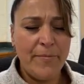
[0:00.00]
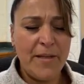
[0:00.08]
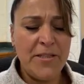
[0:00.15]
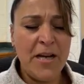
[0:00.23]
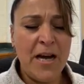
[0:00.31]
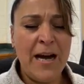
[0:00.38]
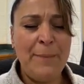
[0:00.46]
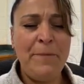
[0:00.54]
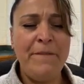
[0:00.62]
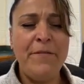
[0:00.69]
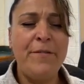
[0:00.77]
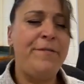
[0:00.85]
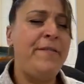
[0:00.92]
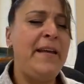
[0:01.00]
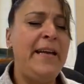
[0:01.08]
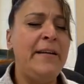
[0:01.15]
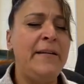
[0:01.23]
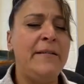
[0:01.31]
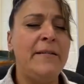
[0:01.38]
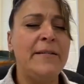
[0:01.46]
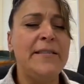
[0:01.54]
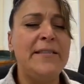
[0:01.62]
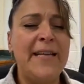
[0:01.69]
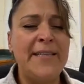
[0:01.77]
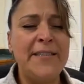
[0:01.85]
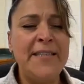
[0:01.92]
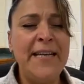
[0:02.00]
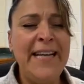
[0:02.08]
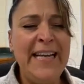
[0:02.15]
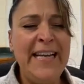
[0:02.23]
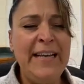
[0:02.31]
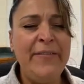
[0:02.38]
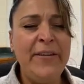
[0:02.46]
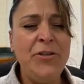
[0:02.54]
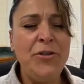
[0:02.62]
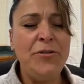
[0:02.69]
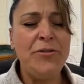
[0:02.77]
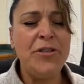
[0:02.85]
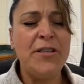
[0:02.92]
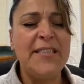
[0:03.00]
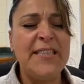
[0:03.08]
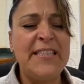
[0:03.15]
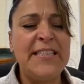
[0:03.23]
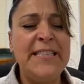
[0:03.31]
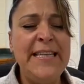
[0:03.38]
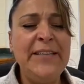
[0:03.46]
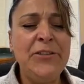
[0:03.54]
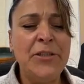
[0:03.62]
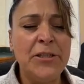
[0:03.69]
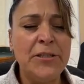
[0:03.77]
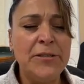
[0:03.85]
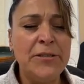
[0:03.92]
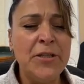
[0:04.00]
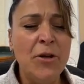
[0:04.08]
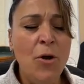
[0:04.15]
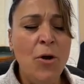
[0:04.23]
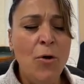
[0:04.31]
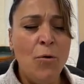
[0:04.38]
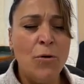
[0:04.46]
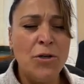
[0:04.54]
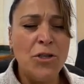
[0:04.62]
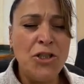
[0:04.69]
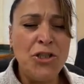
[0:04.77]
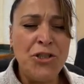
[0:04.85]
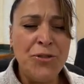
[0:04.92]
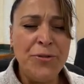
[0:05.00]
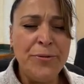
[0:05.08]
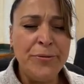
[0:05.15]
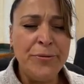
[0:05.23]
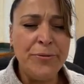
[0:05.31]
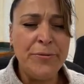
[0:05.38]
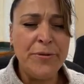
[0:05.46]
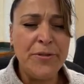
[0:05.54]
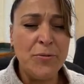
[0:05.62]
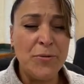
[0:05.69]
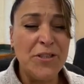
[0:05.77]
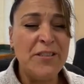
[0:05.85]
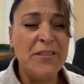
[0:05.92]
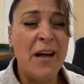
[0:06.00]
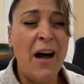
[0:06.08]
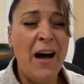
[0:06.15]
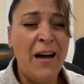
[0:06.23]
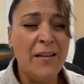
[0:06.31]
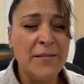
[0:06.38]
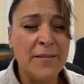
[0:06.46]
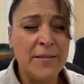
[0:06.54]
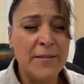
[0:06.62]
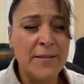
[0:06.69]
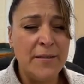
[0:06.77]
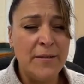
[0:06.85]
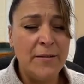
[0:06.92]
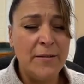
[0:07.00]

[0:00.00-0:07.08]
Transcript: the top of the feet, sensing even to the sneakers or shoes or socks